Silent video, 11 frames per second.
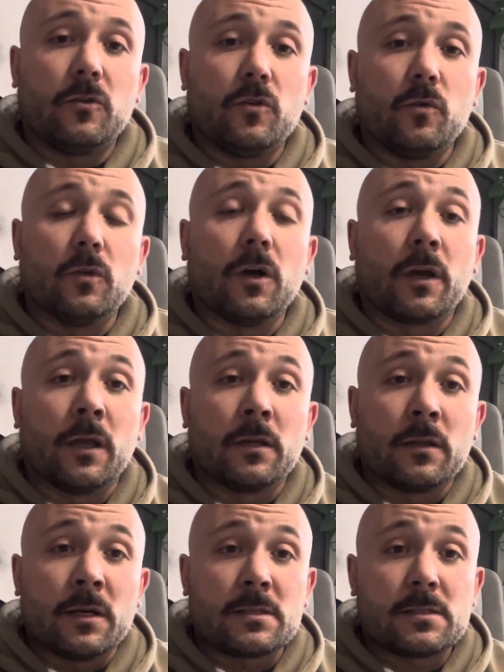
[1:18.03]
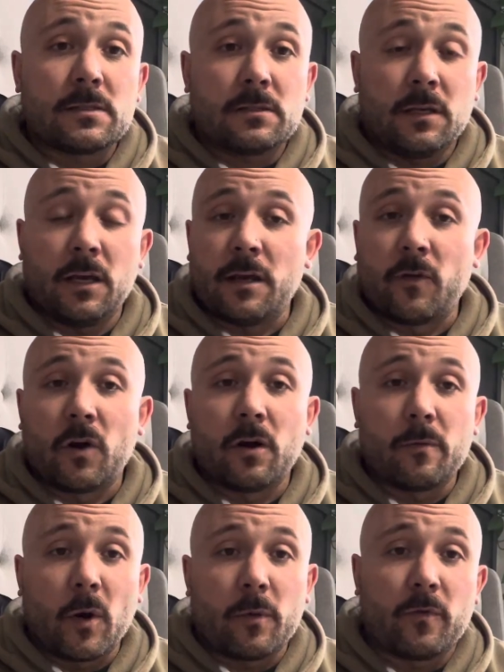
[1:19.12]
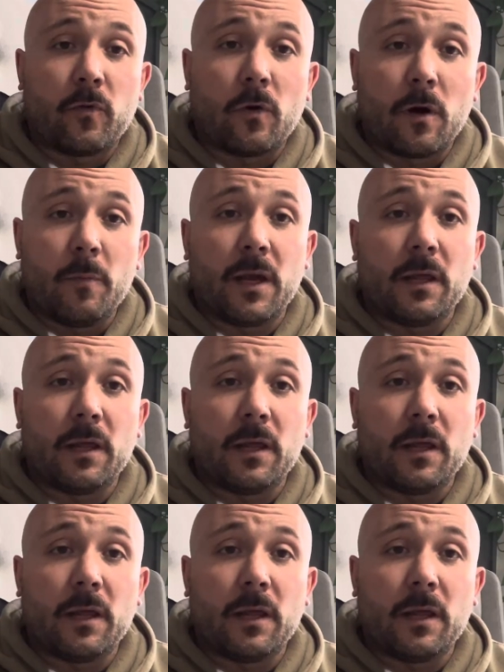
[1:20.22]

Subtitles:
to look into this. He had never heard about it before, but